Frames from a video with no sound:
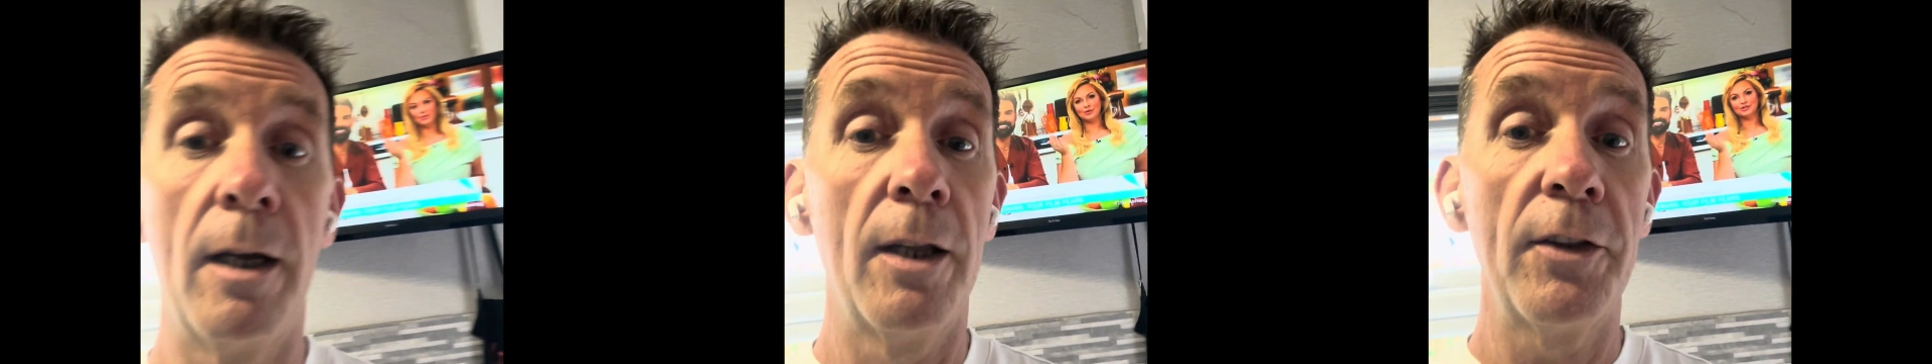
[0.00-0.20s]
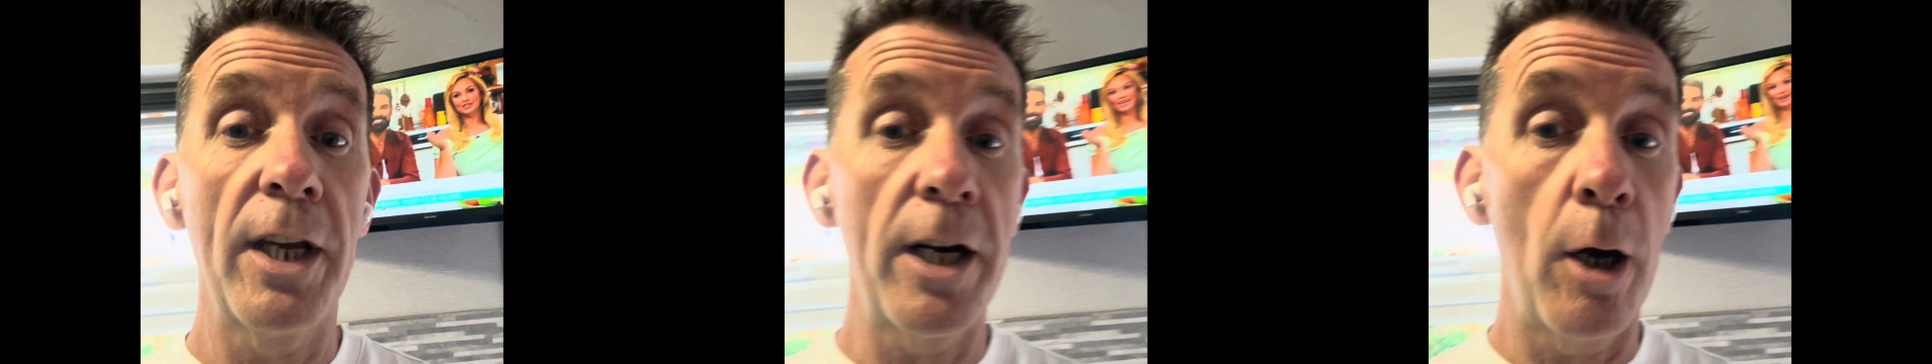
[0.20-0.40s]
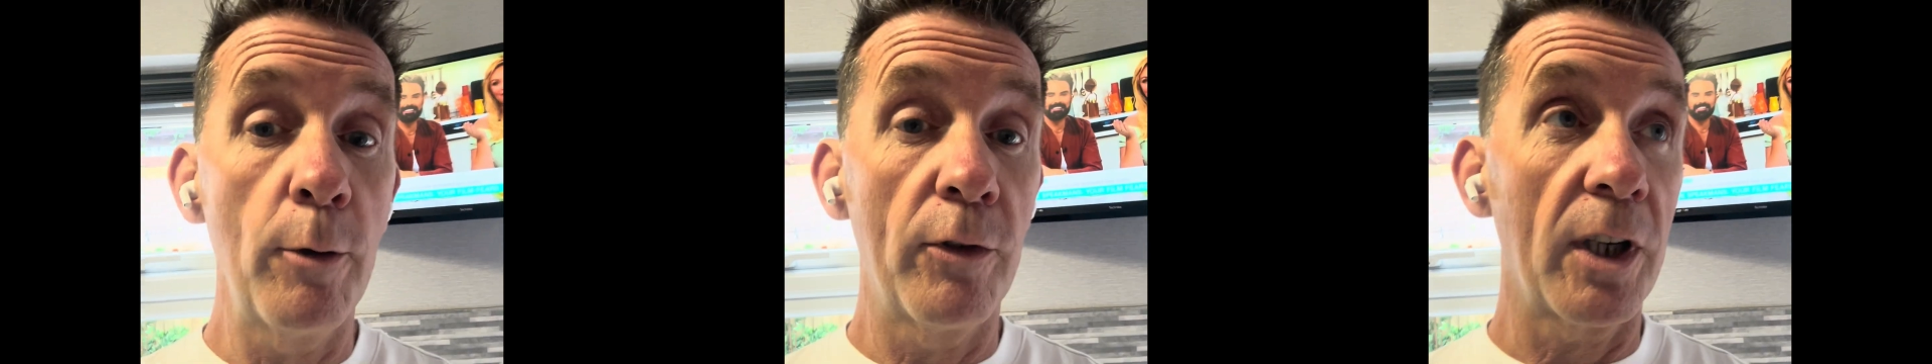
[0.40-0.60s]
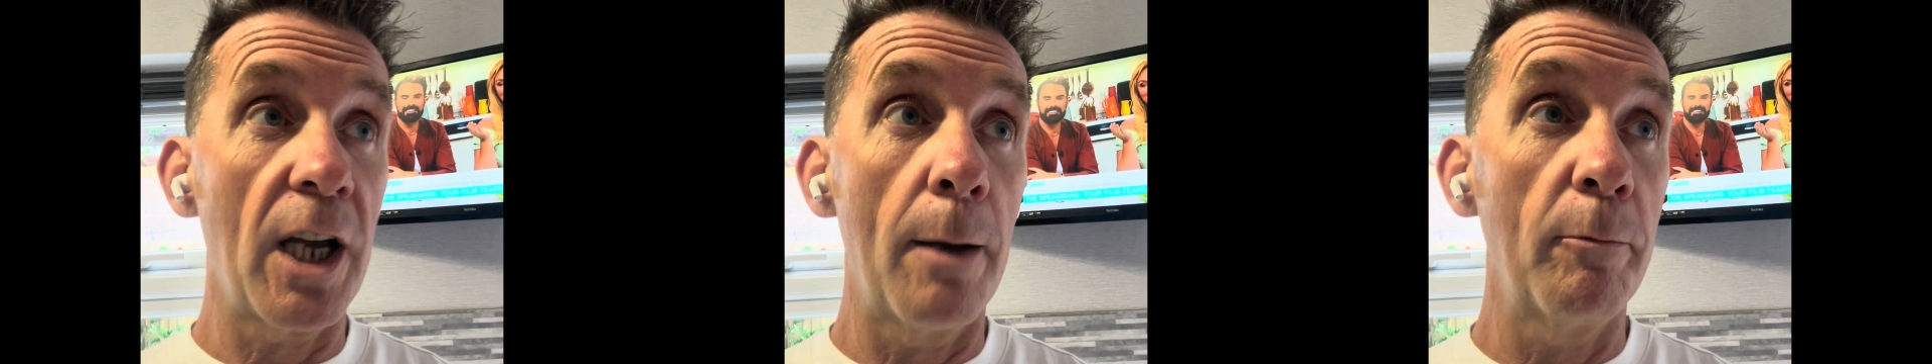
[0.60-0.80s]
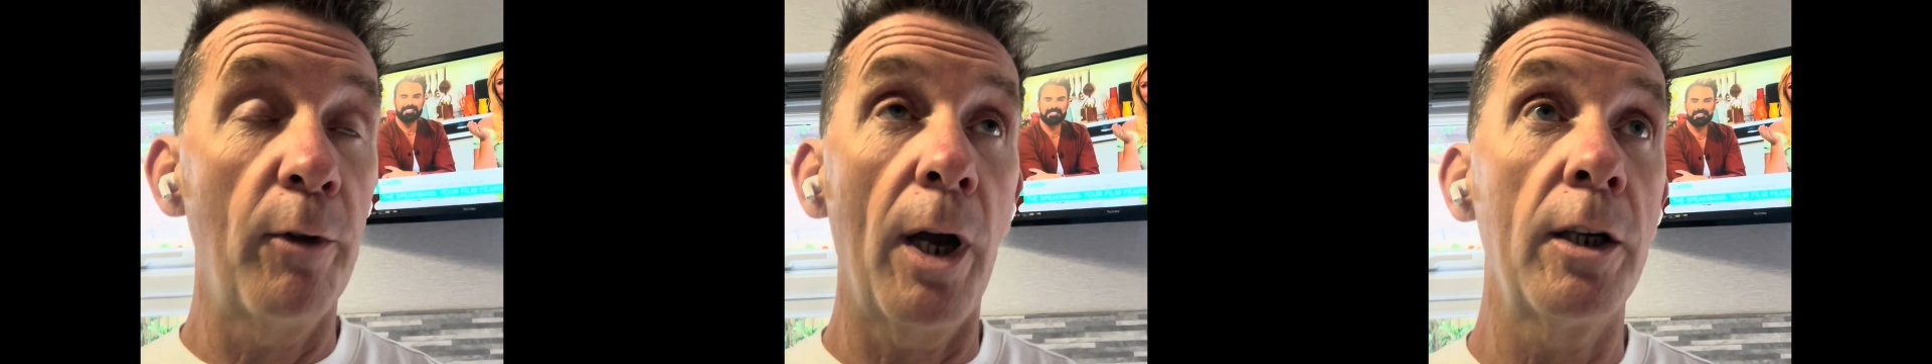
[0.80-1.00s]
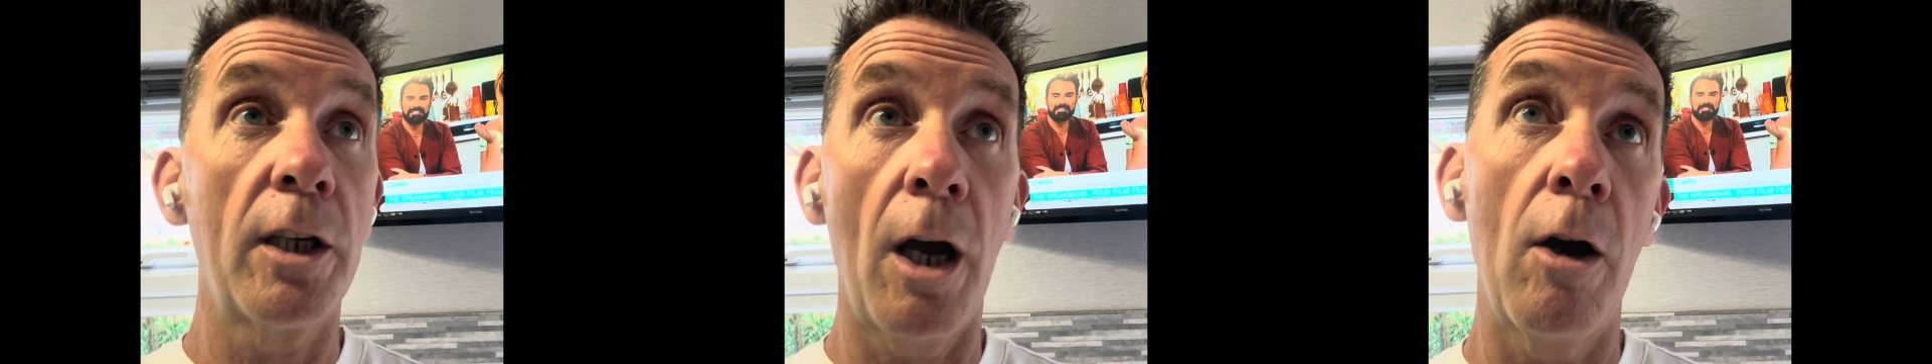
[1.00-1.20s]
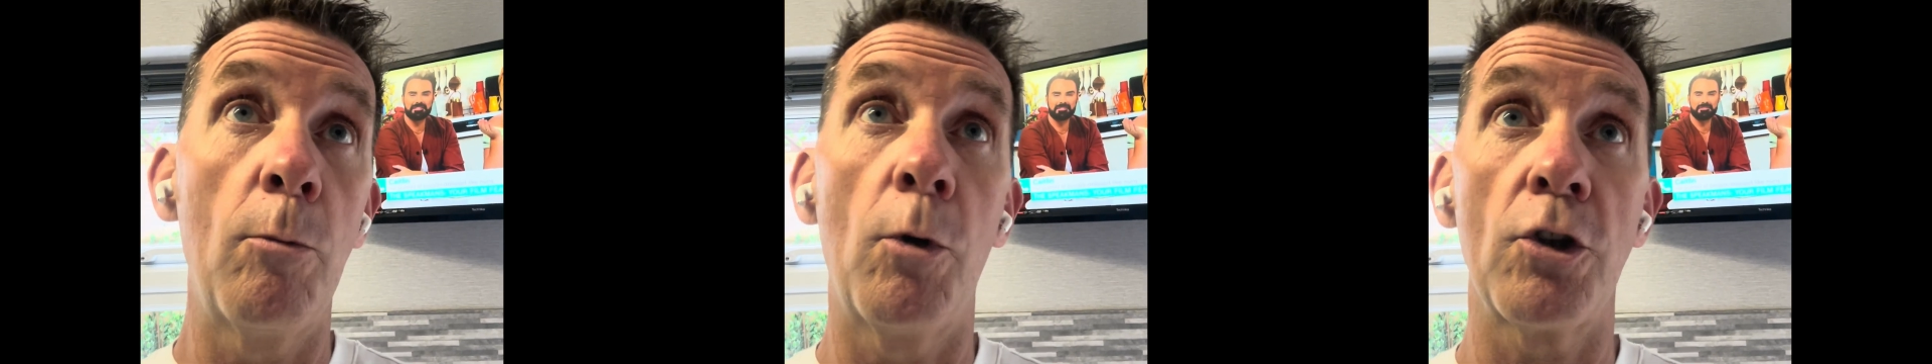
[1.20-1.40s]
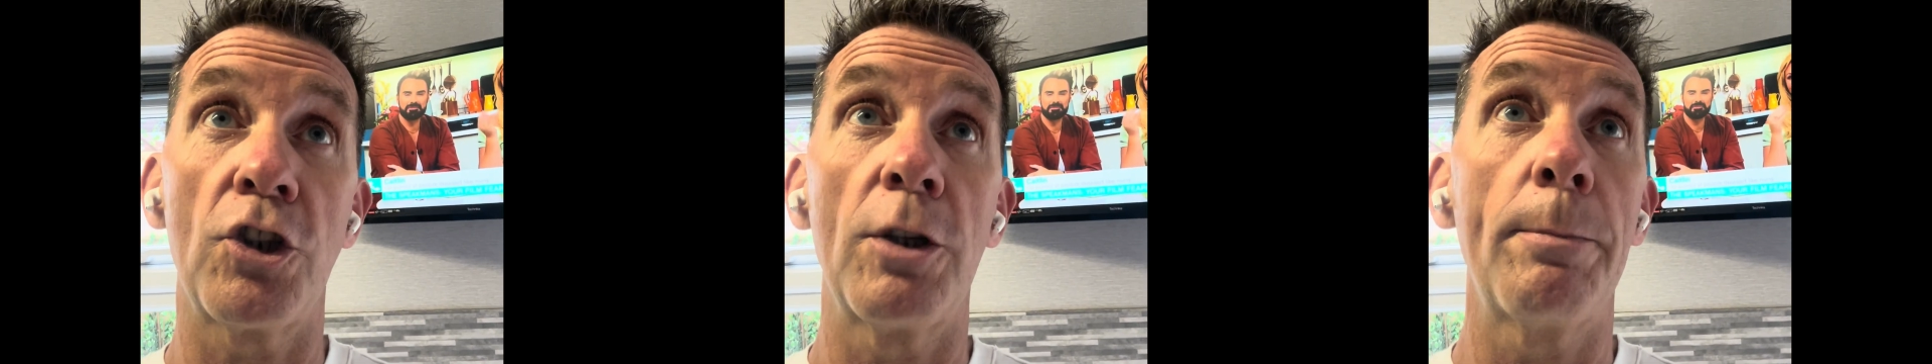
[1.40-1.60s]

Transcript: then overcome it and go and watch the